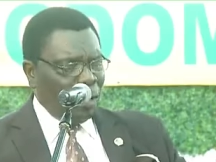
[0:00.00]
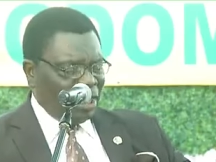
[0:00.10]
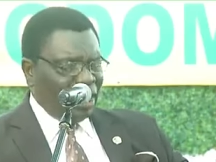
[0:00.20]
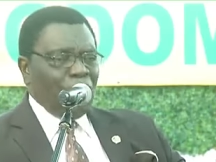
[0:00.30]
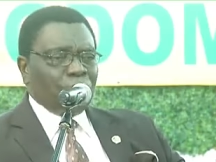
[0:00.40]
With,
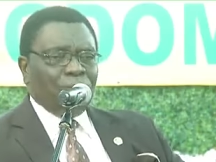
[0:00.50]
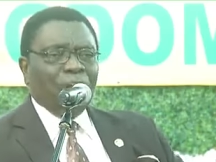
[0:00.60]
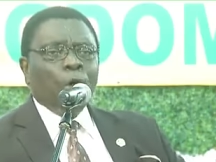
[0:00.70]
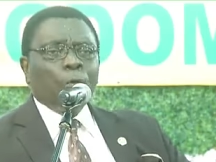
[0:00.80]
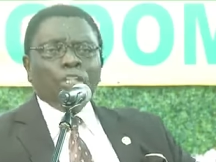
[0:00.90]
with
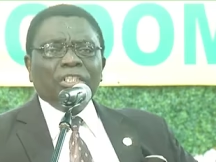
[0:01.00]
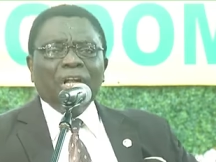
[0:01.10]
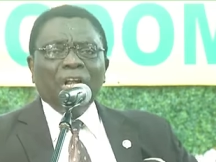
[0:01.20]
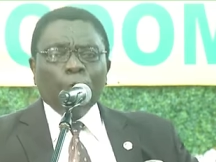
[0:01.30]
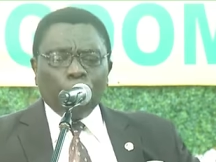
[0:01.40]
joy and with,
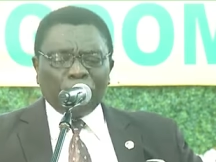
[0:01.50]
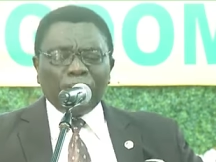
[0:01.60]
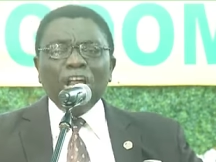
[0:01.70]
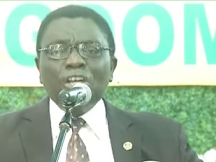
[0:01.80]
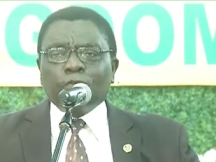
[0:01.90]
with
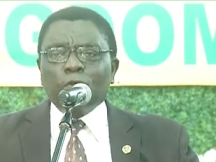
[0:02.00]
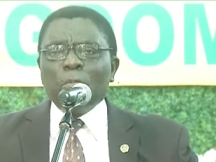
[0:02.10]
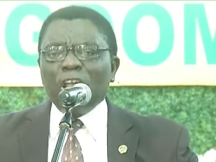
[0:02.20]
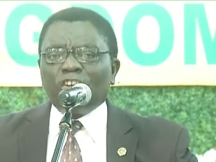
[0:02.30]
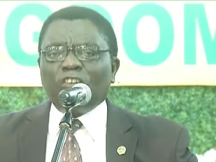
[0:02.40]
instruments, with instruments